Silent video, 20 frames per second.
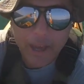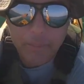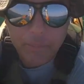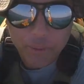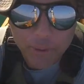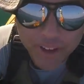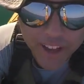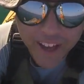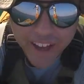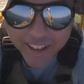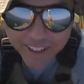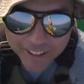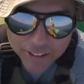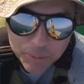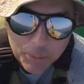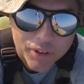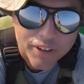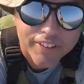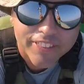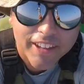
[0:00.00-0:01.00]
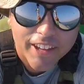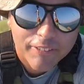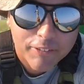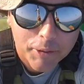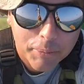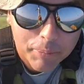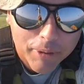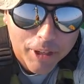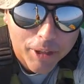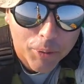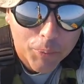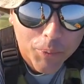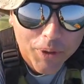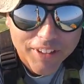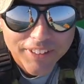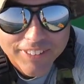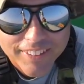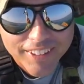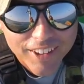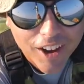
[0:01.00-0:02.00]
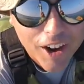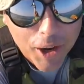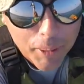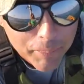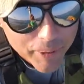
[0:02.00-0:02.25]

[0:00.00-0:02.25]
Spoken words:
Boy out, he's worth every bit of one cigar